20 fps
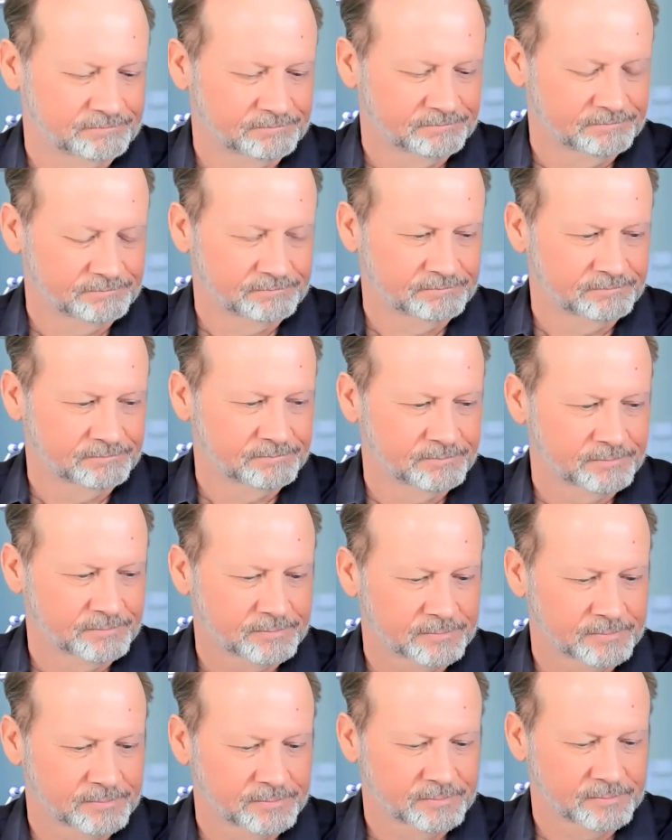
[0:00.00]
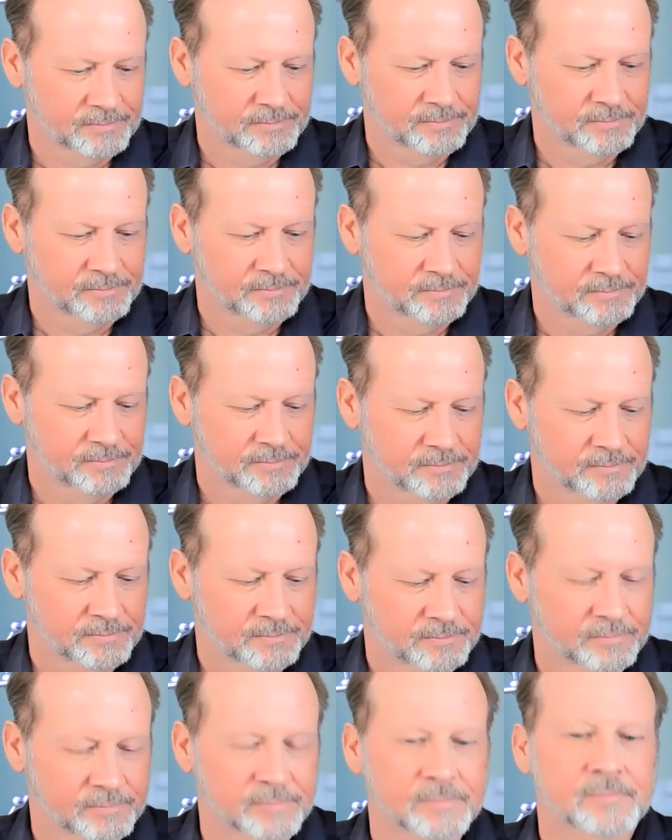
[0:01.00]

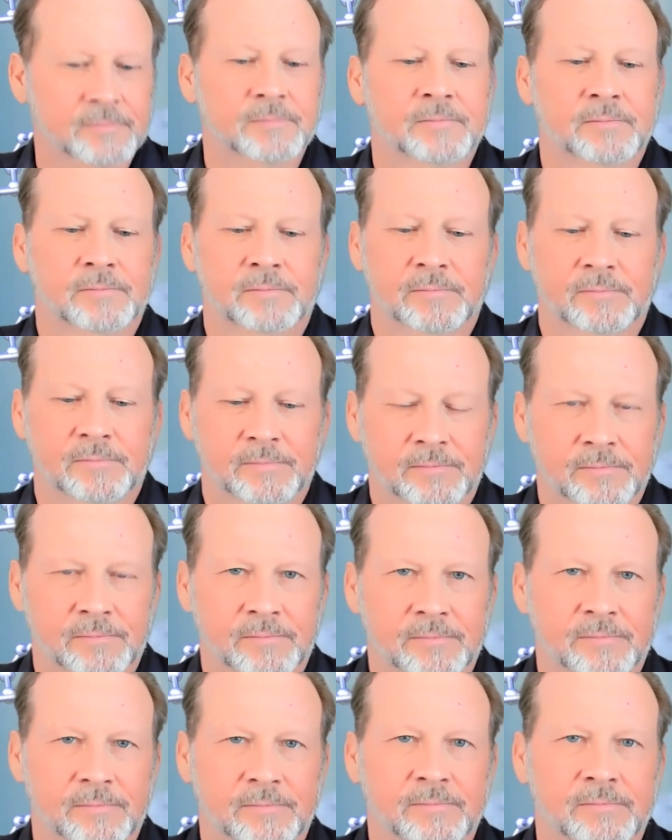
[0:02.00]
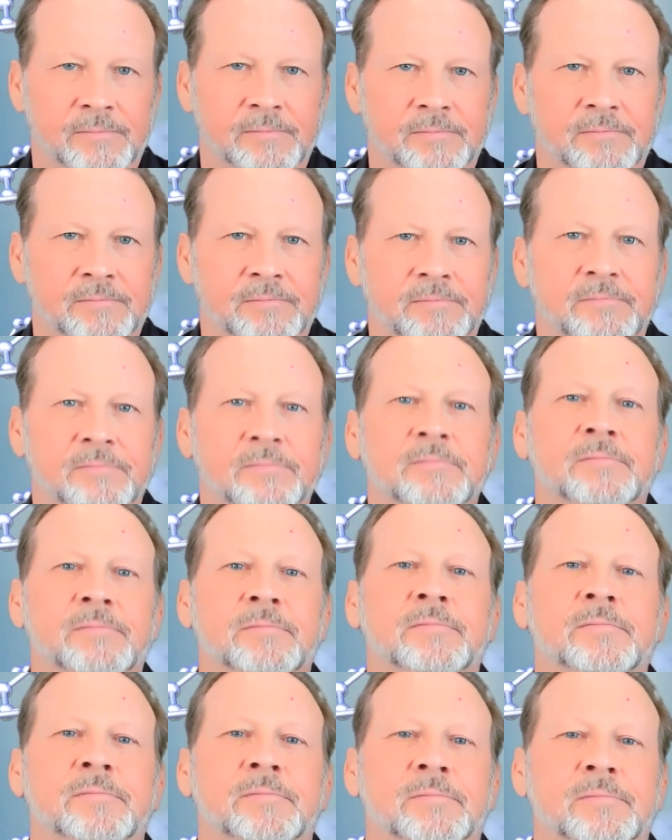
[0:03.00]

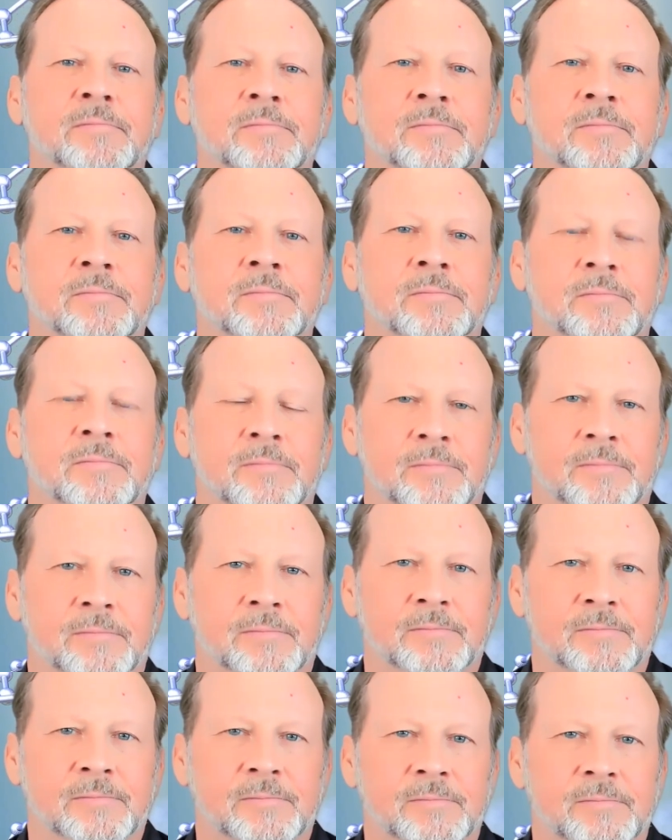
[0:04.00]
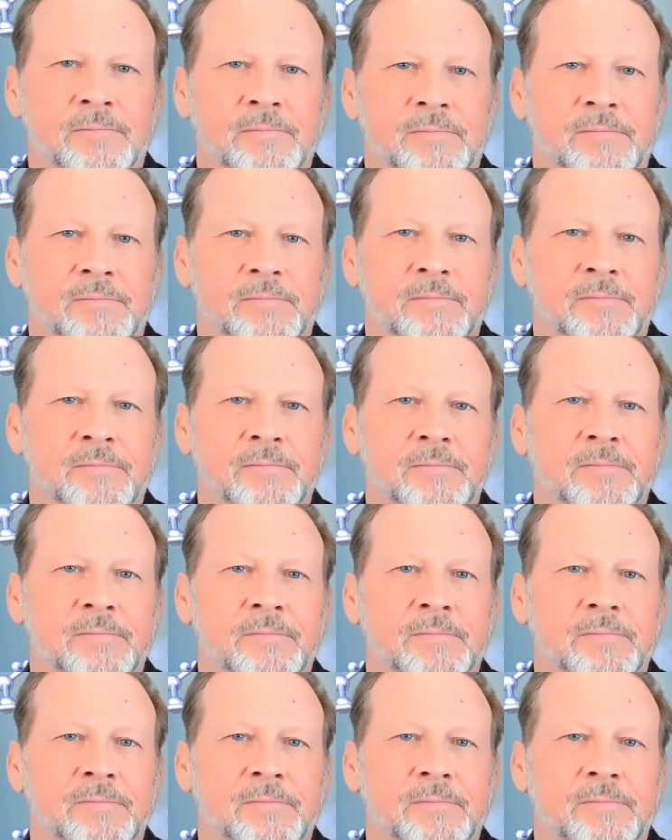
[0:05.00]
No words are spoken by the person on screen.